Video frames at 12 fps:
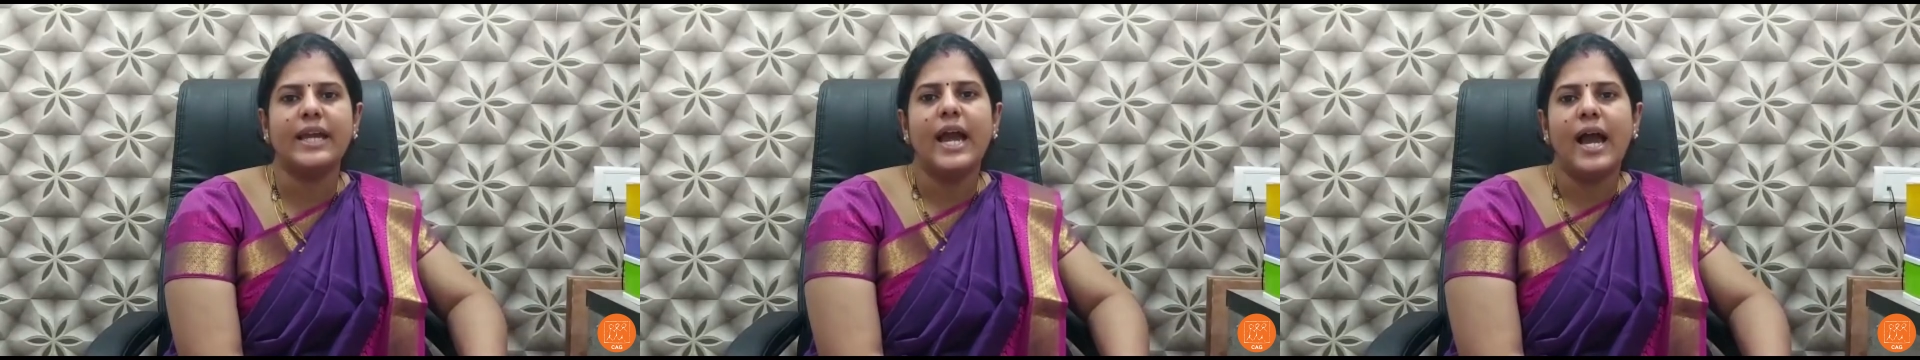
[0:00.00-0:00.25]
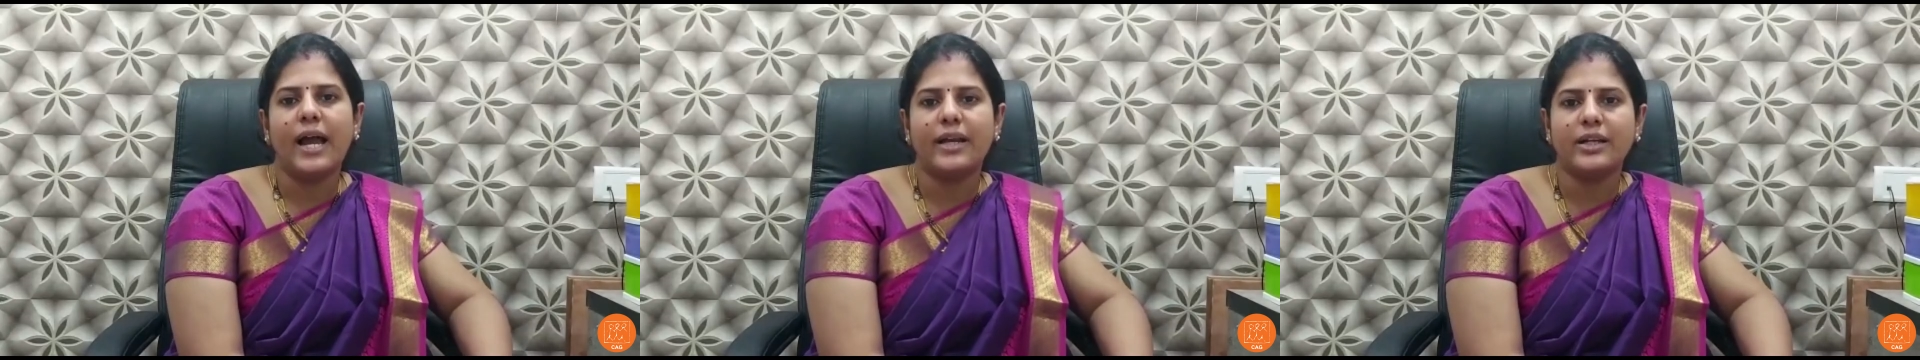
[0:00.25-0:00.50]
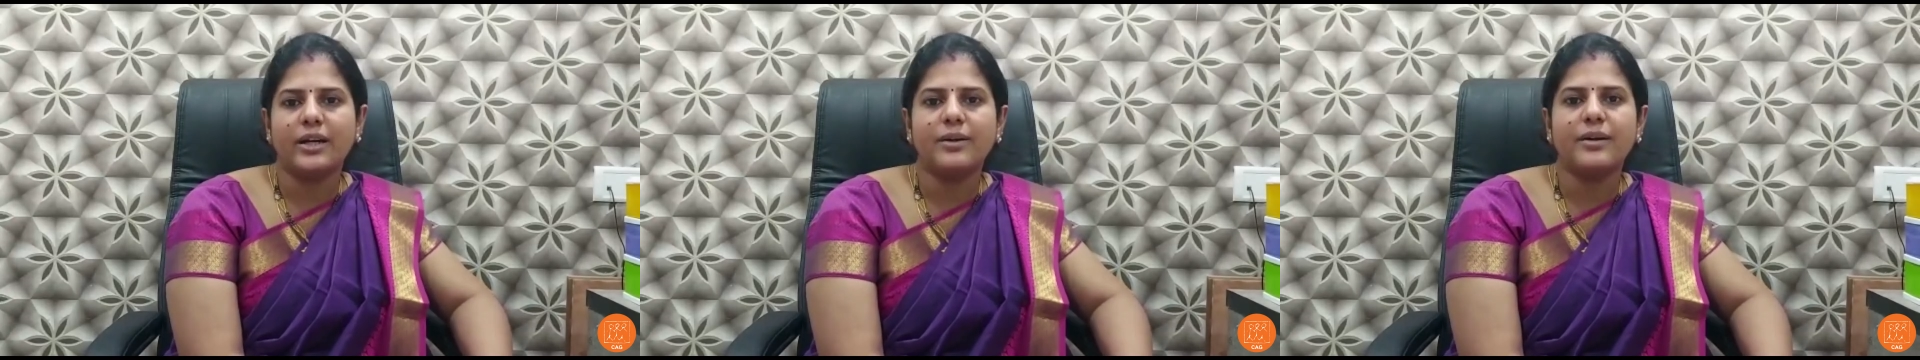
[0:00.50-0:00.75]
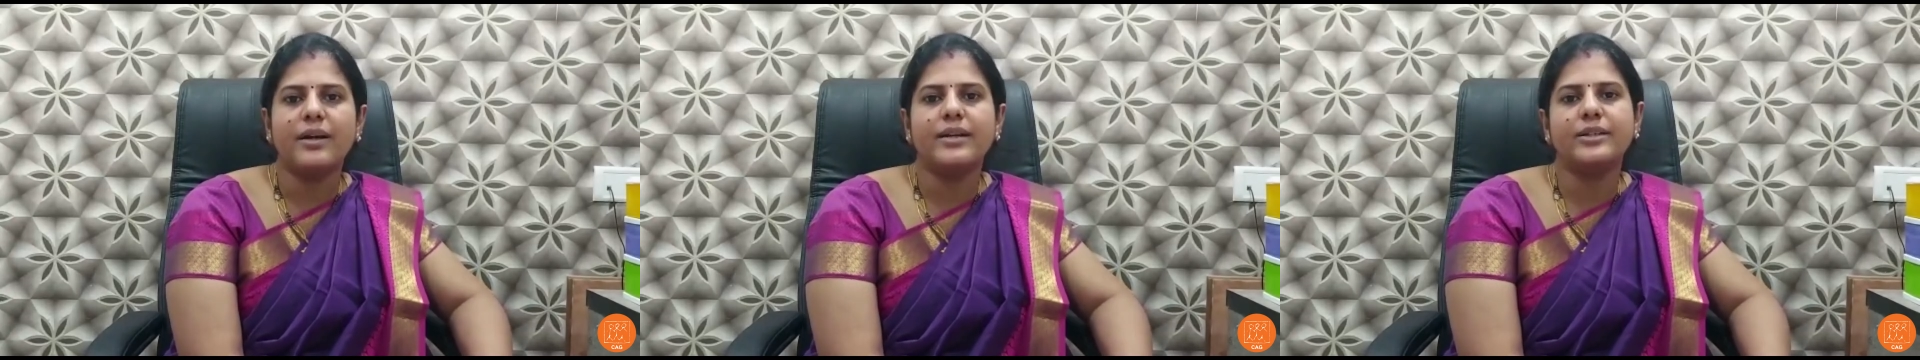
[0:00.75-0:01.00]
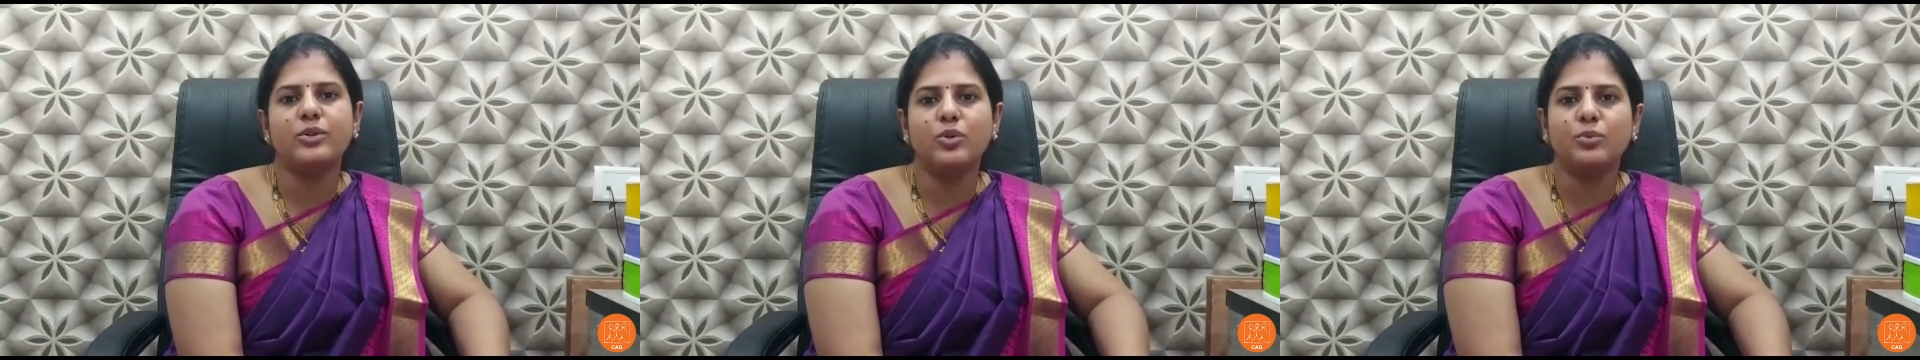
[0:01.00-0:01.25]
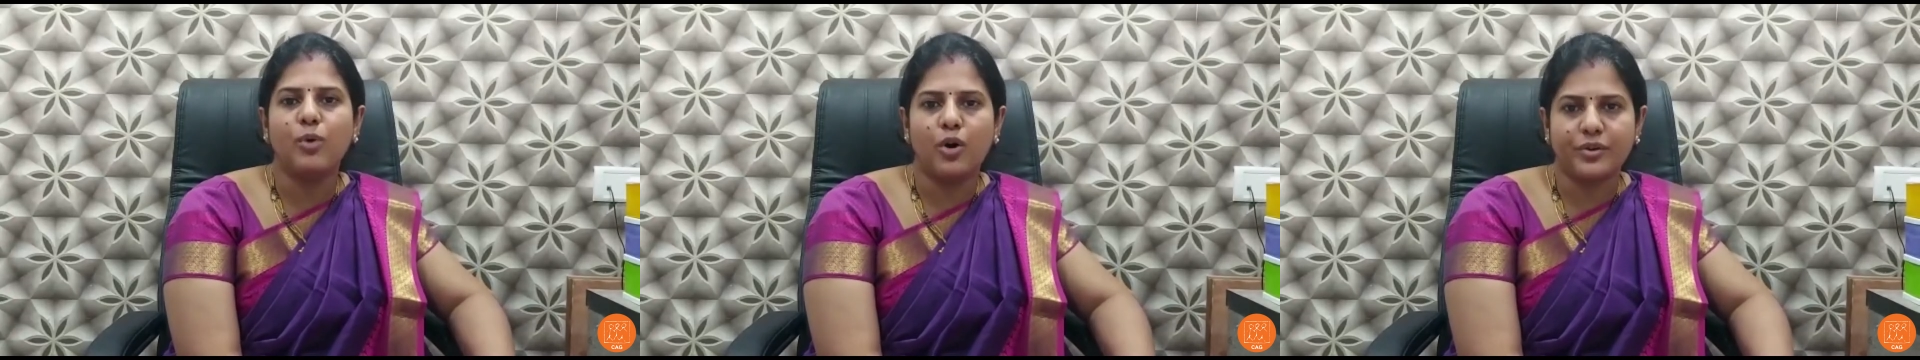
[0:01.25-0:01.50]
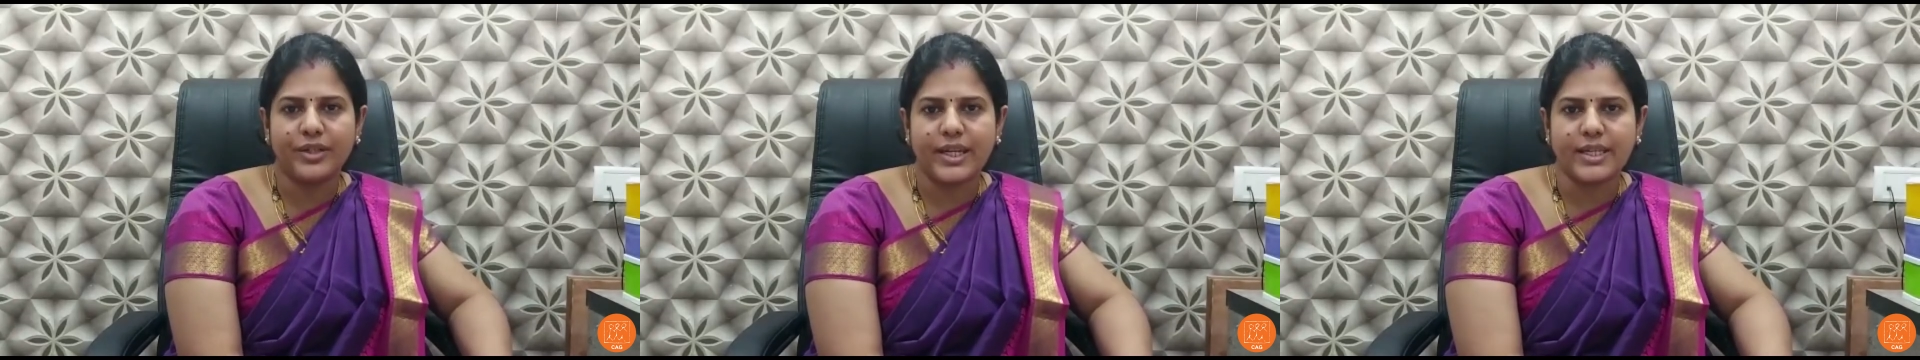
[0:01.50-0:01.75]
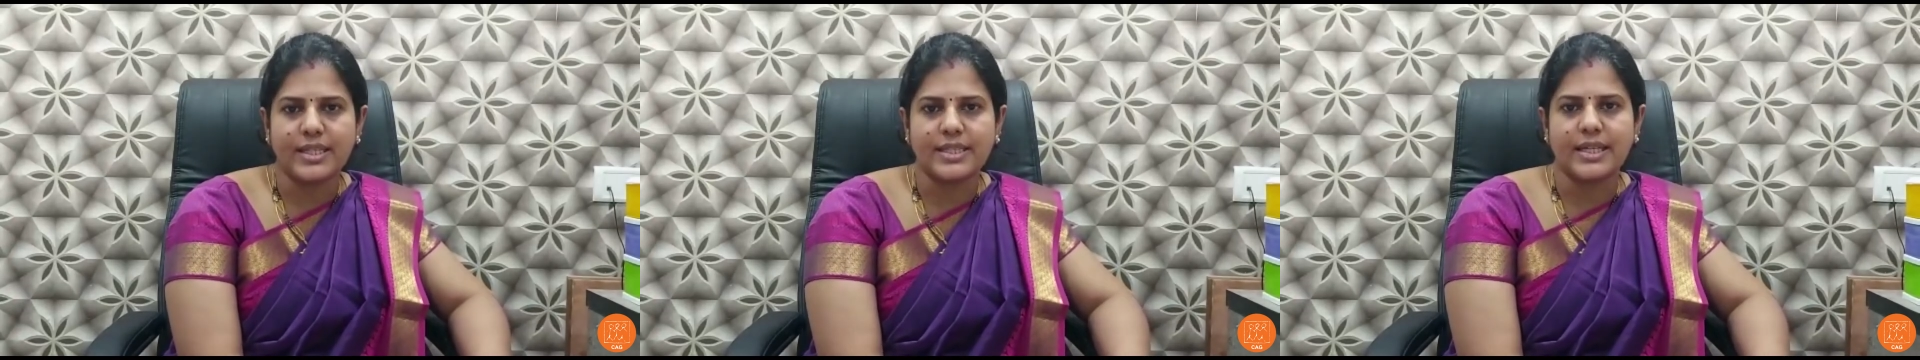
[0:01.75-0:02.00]
and do moderate
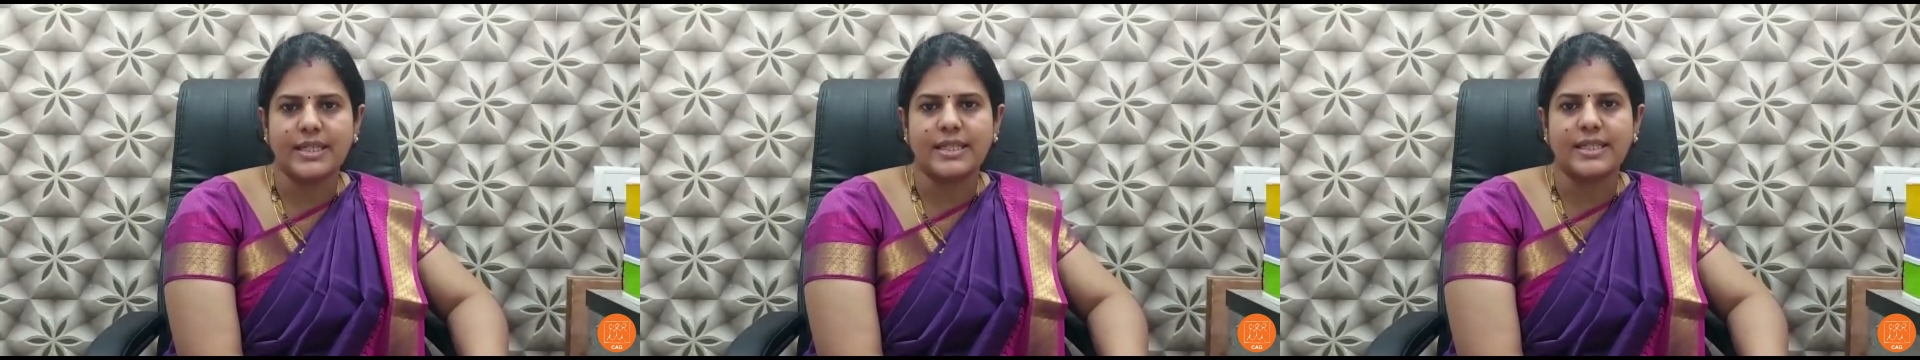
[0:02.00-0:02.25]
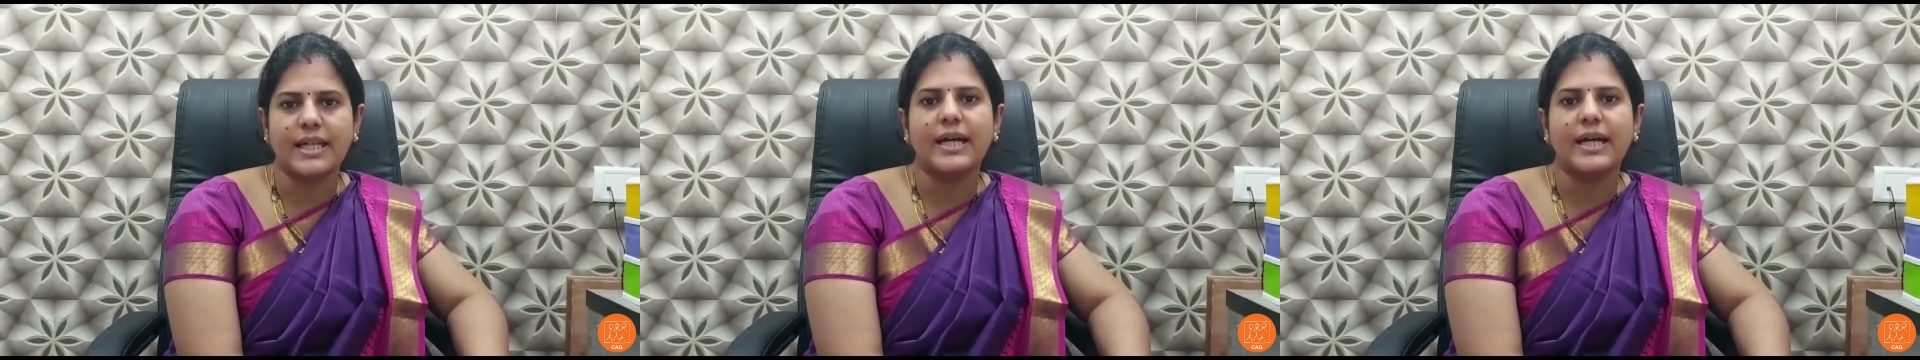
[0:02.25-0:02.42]
exercises.